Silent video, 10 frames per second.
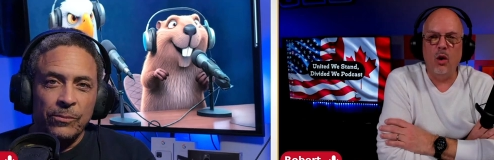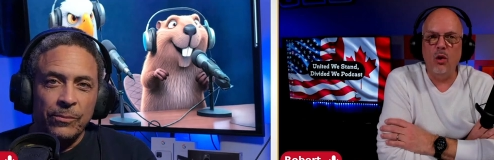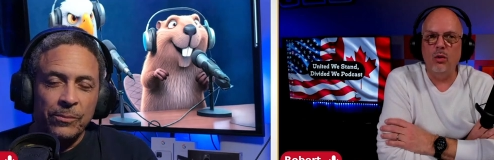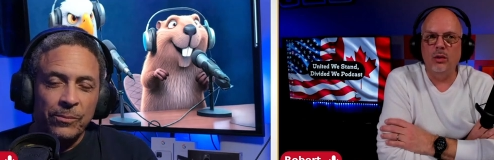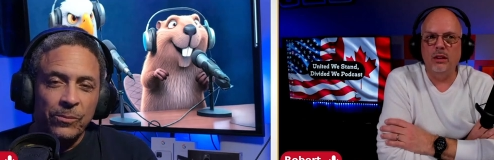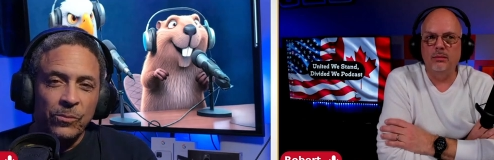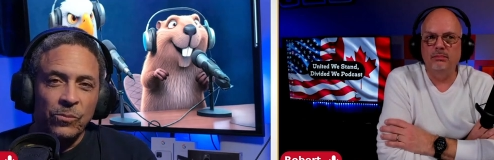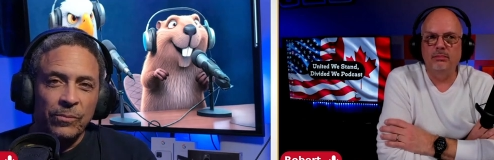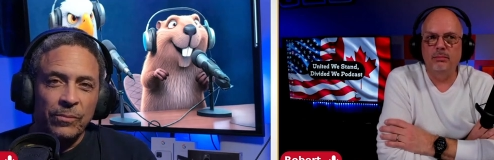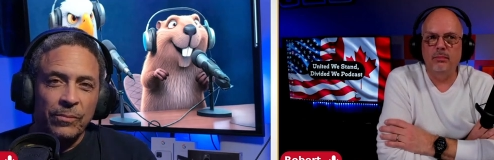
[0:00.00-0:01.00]
Speaker 1: whole
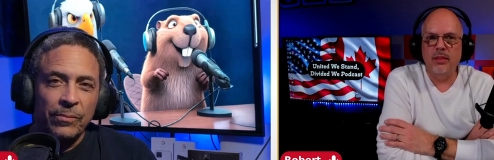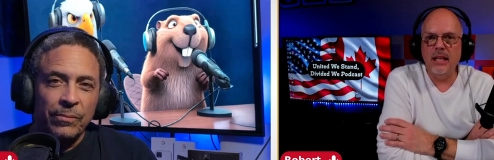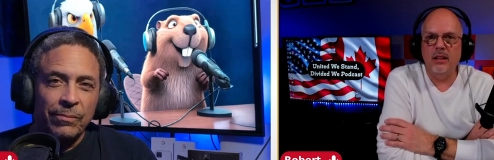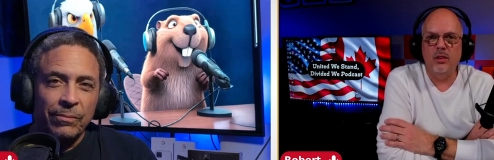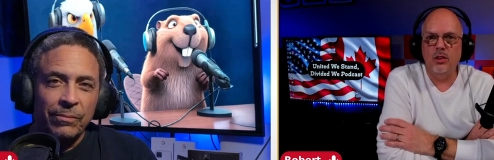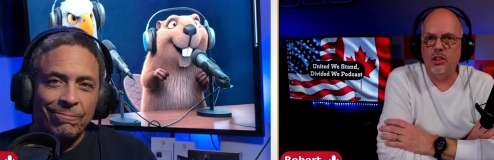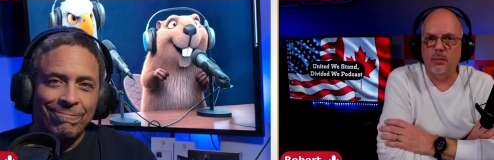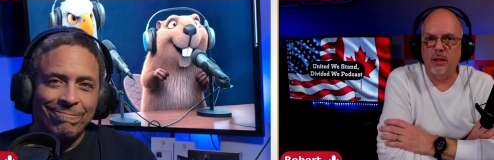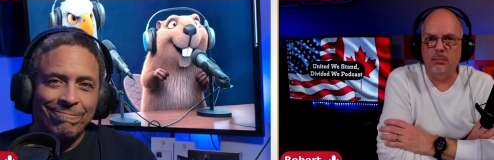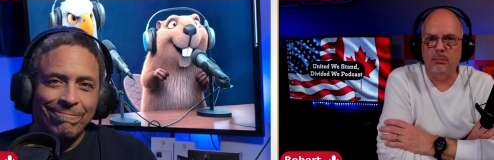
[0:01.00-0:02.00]
thing used
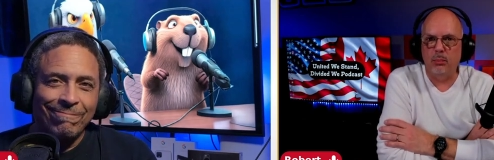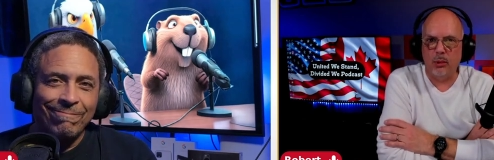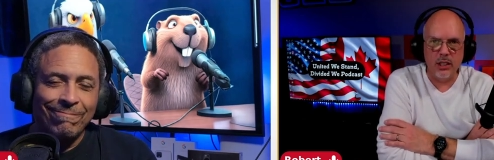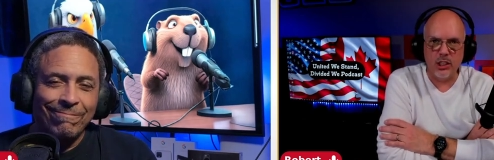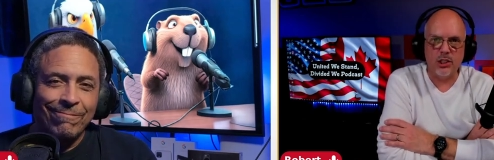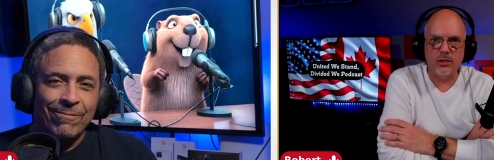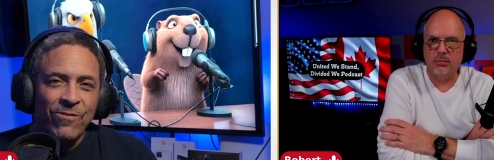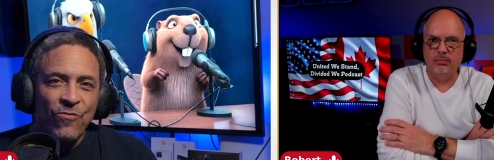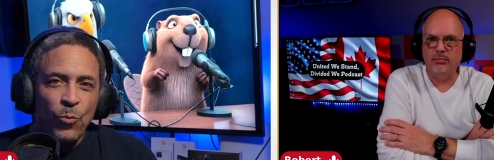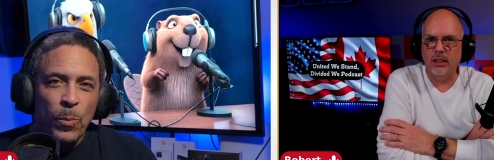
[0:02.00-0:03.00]
to be
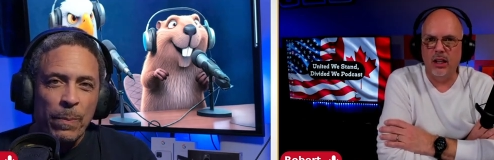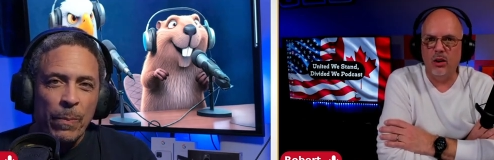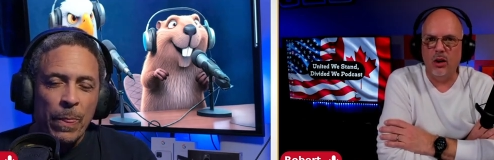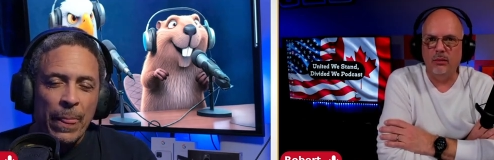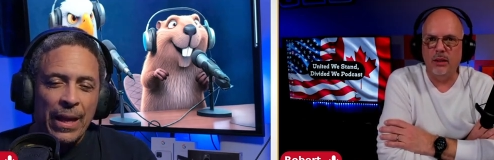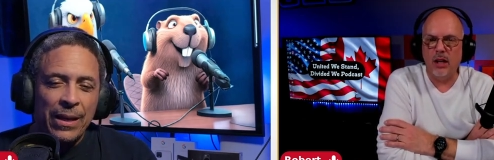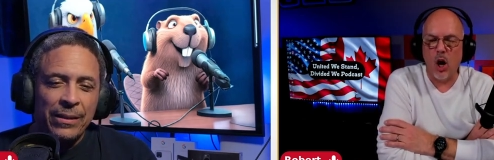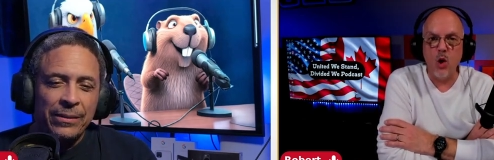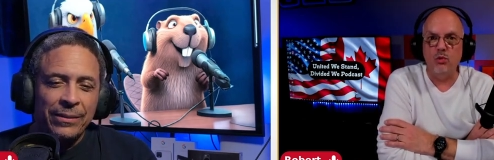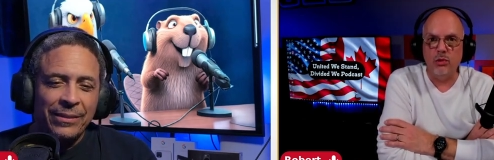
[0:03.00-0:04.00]
British, you know,
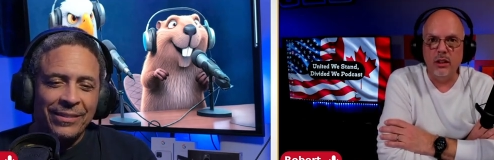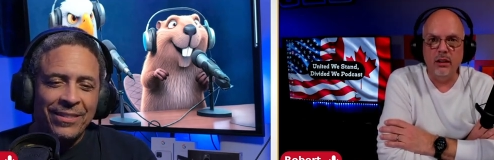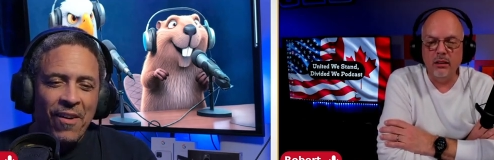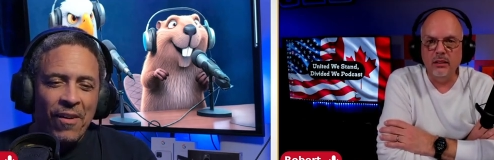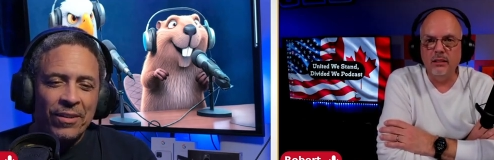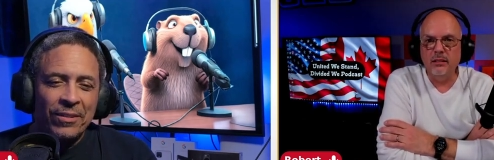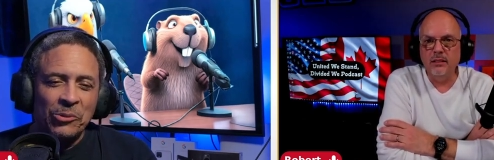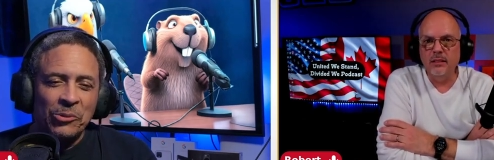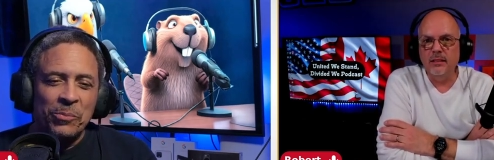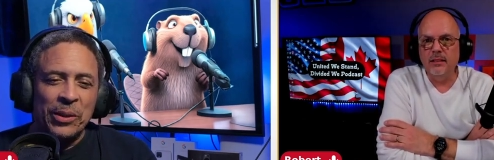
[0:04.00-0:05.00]
owned.
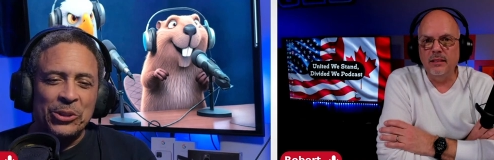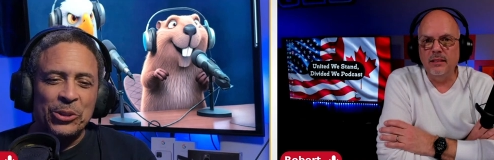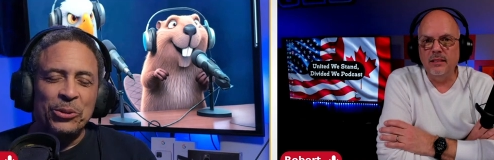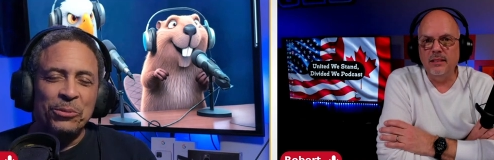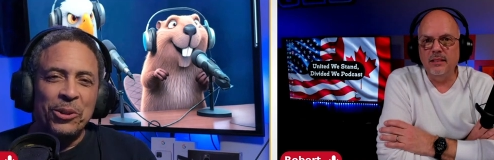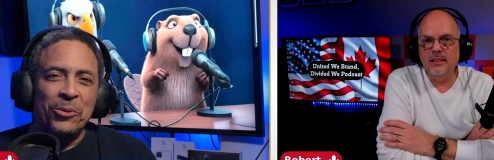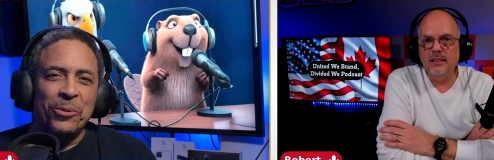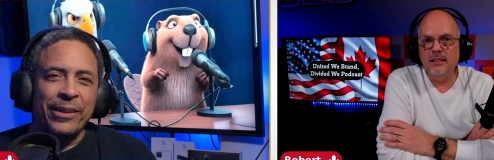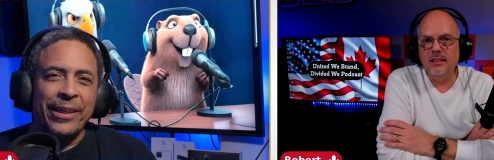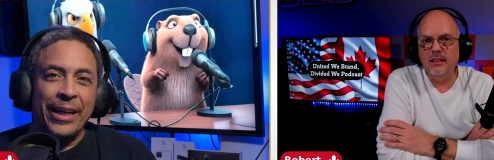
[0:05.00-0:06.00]
Speaker 2: But do you know
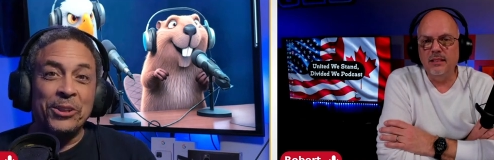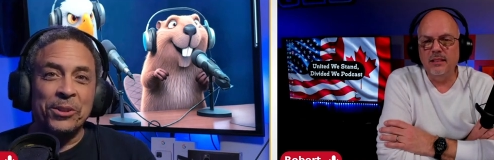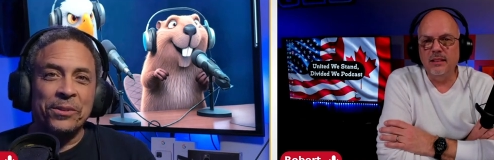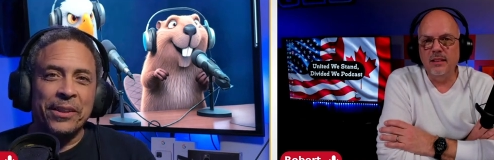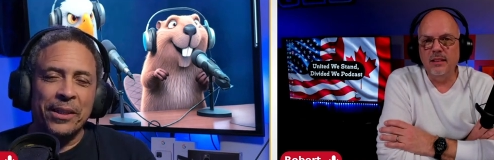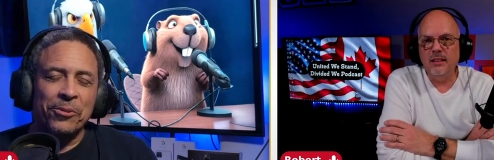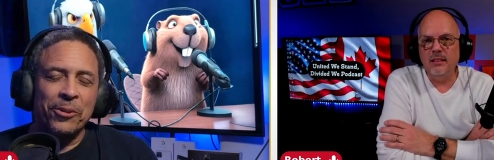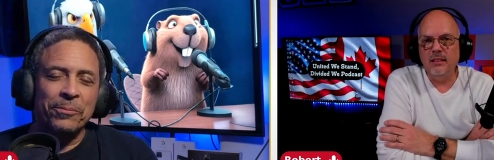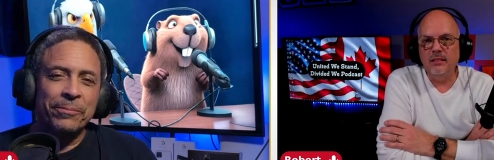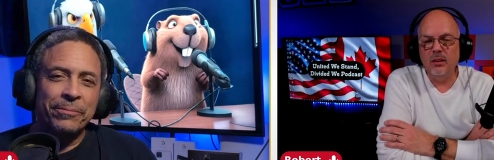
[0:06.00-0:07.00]
where Cajuns came
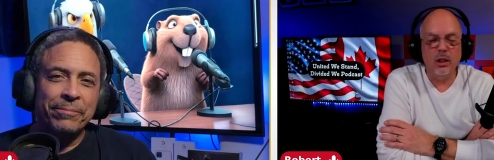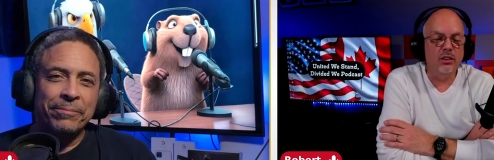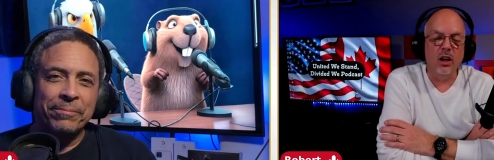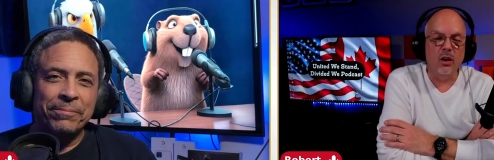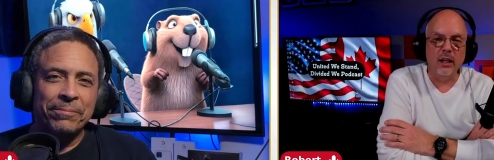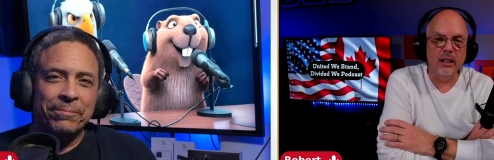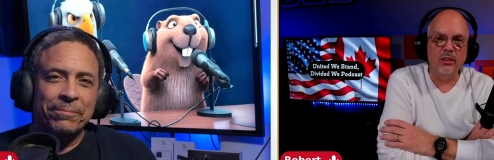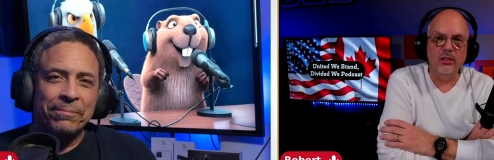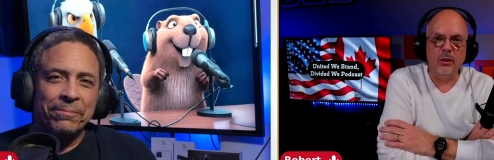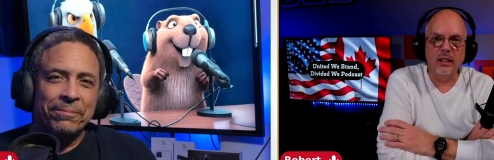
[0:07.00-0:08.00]
from?
Speaker 1: Well, no, I
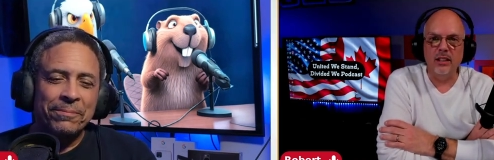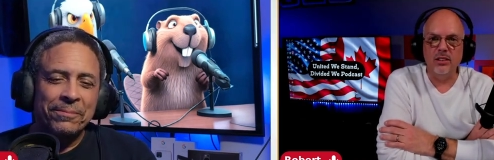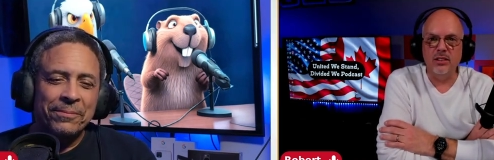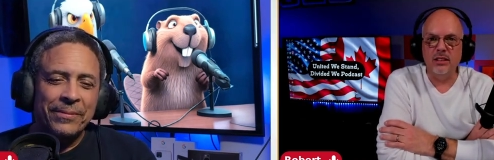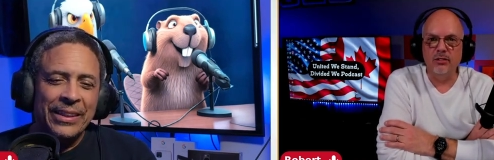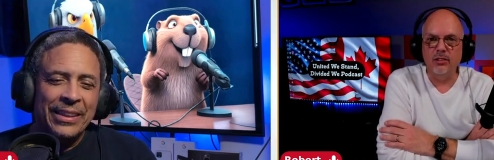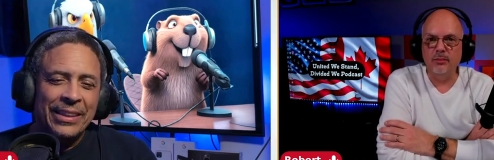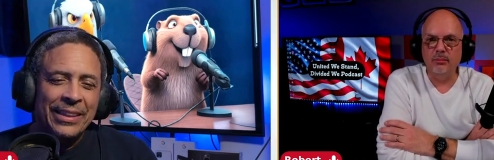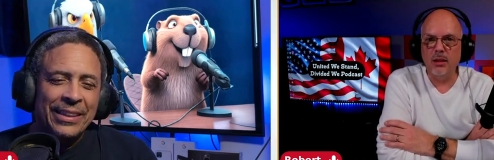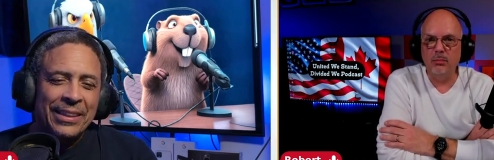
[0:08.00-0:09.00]
don't know where Cajuns came
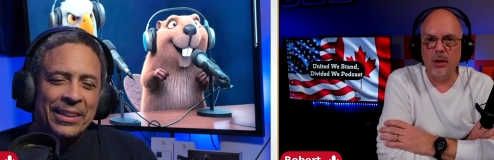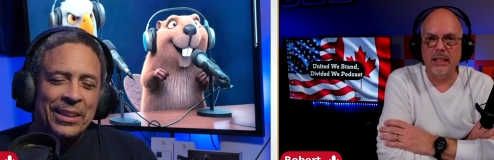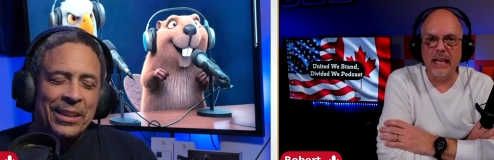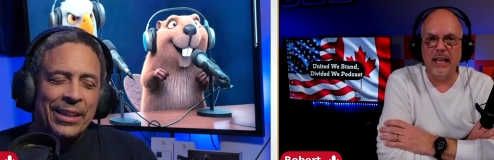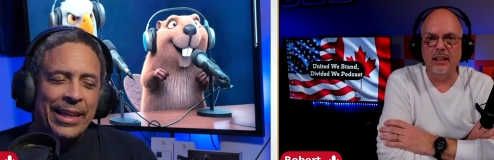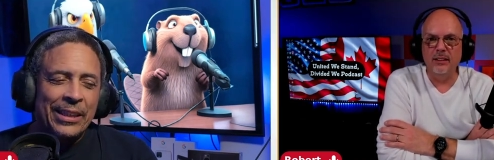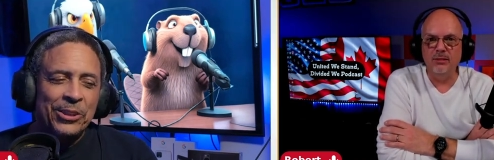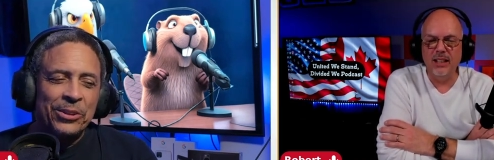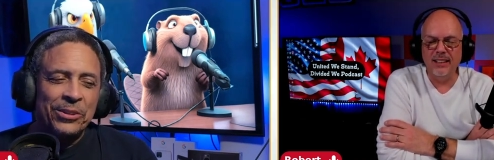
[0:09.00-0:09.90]
from. Probably Canada.